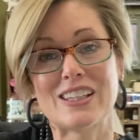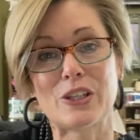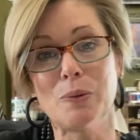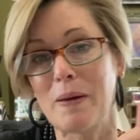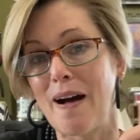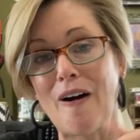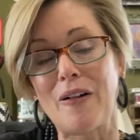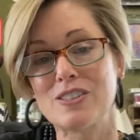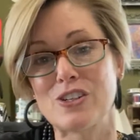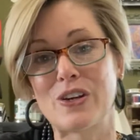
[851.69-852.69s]
little
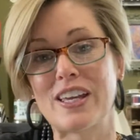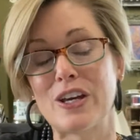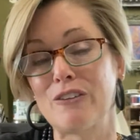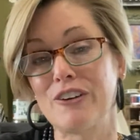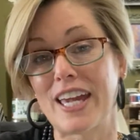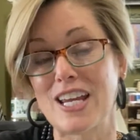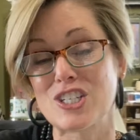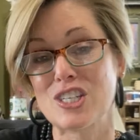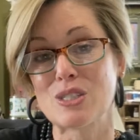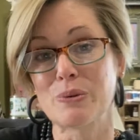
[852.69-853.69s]
bell so you get
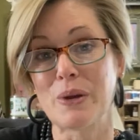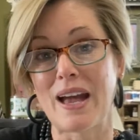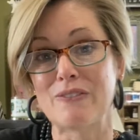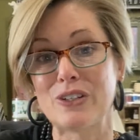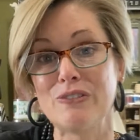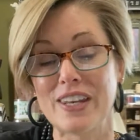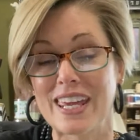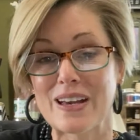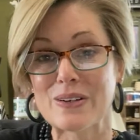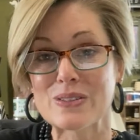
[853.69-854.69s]
notifications when we have new
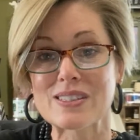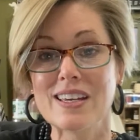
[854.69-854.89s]
videos.